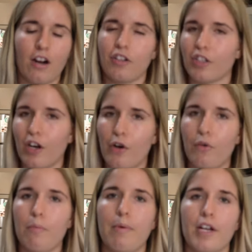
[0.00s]
on your
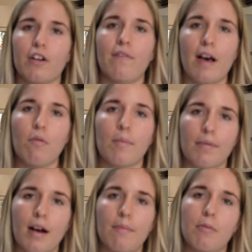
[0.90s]
own, but your vet will
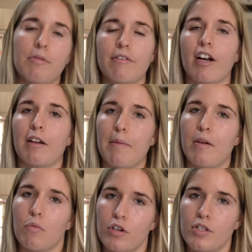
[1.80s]
probably
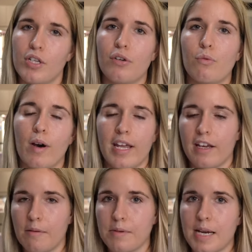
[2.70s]
recommend one to you when it
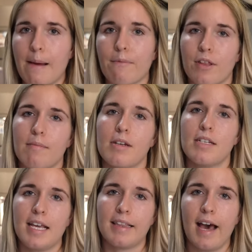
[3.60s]
comes time for them to
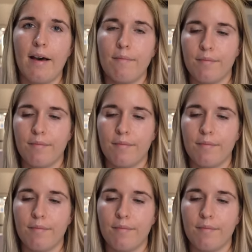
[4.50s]
take that.